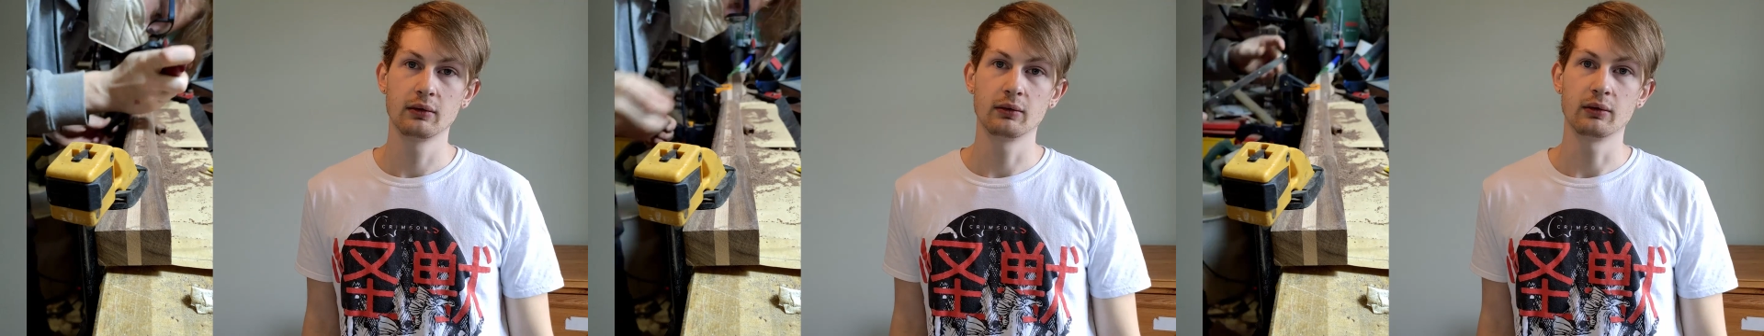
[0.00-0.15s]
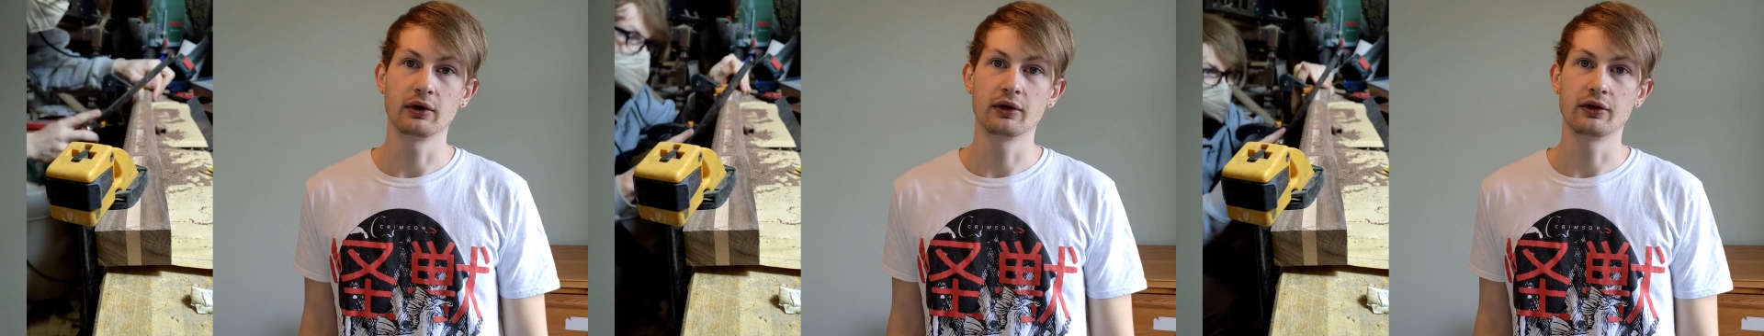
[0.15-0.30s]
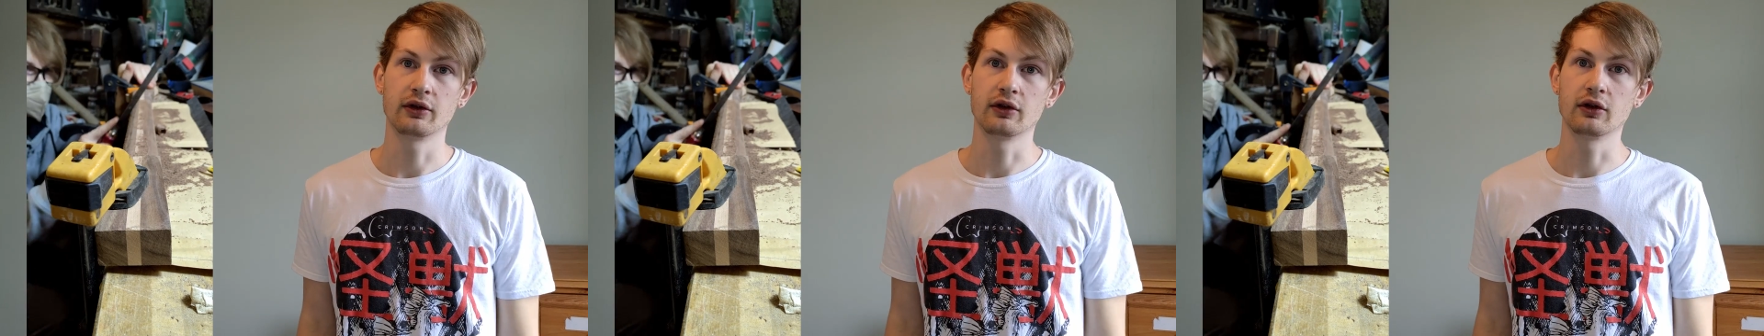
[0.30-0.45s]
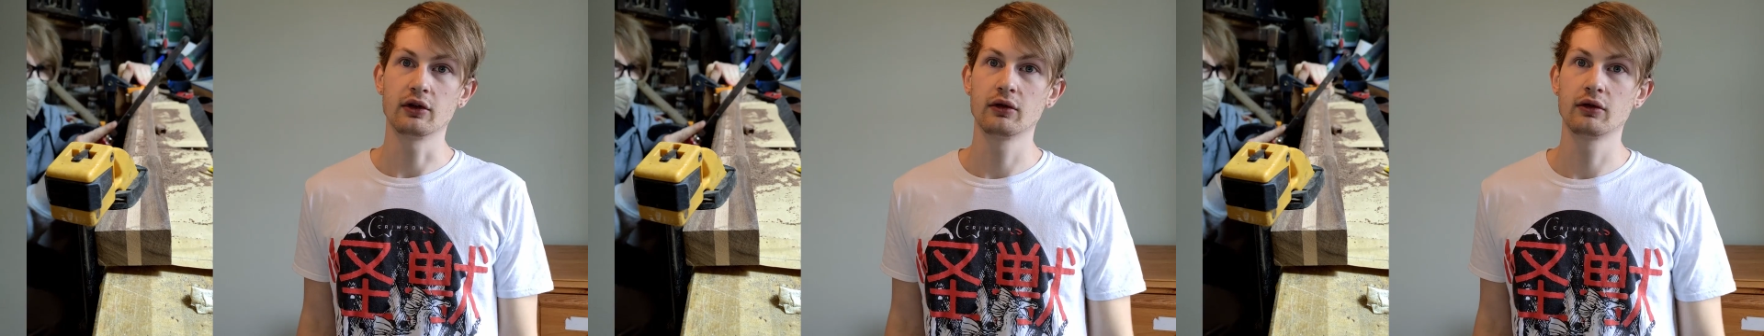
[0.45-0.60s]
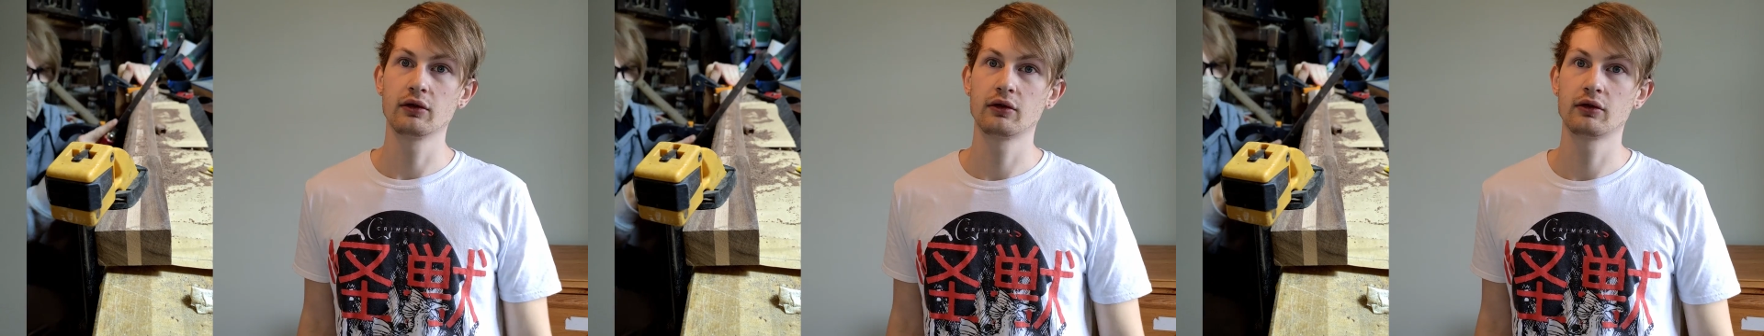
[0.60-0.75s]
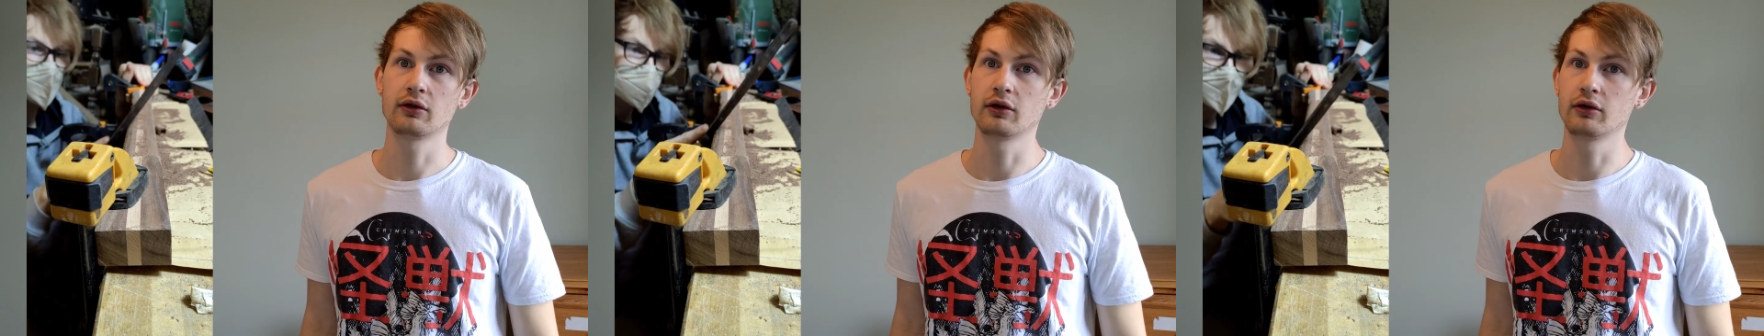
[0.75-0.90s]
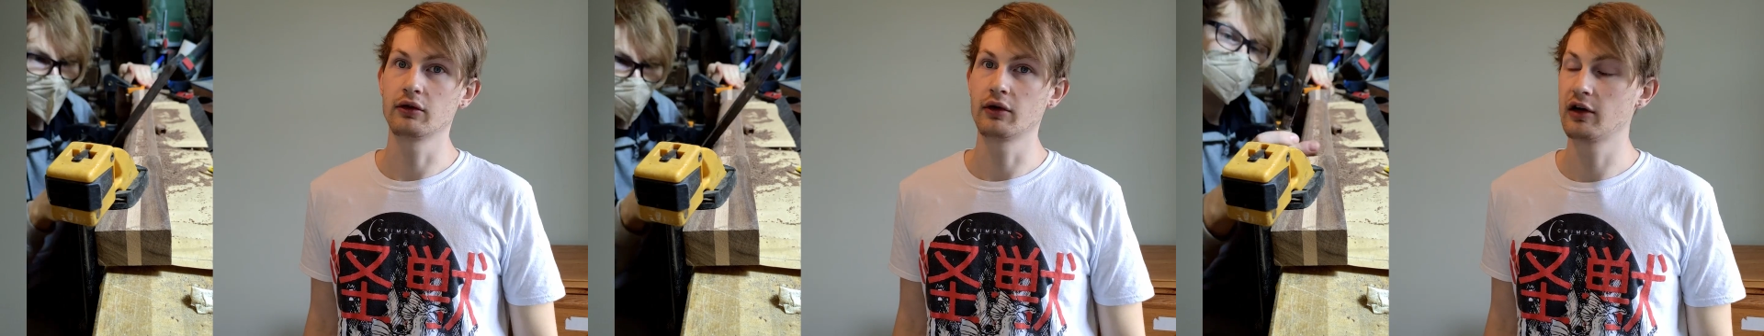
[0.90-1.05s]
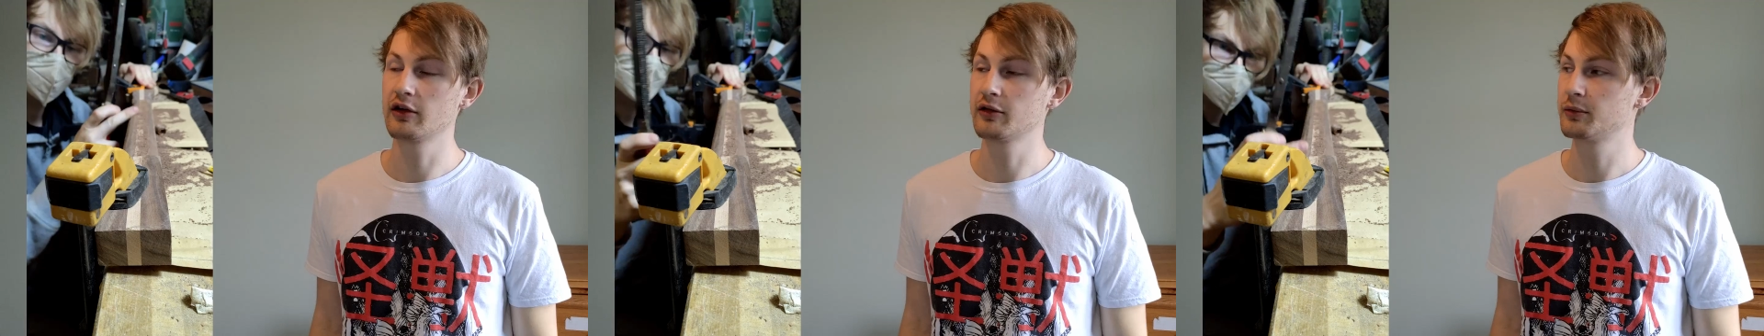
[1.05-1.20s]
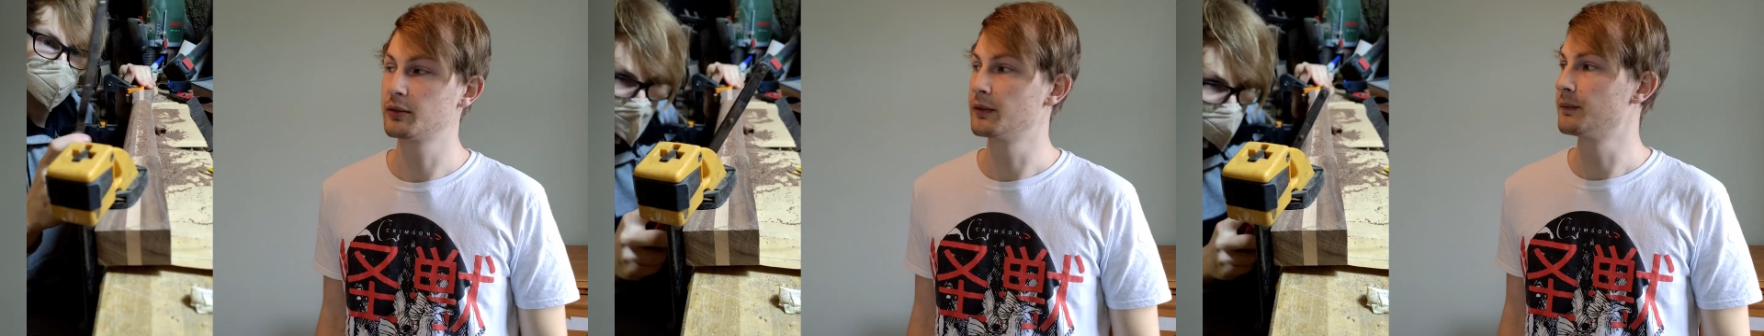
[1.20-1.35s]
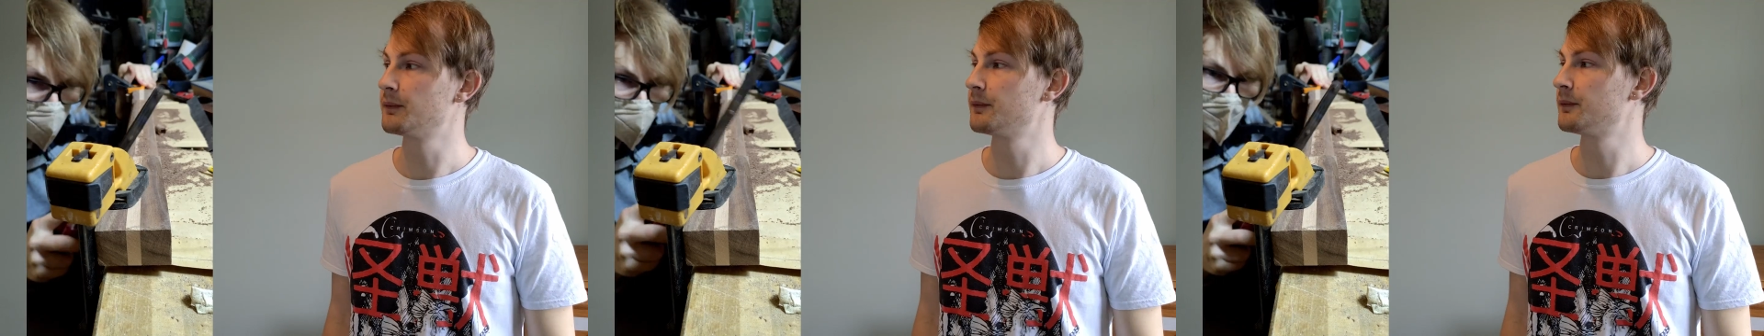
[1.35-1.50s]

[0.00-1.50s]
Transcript: with the saw rasp.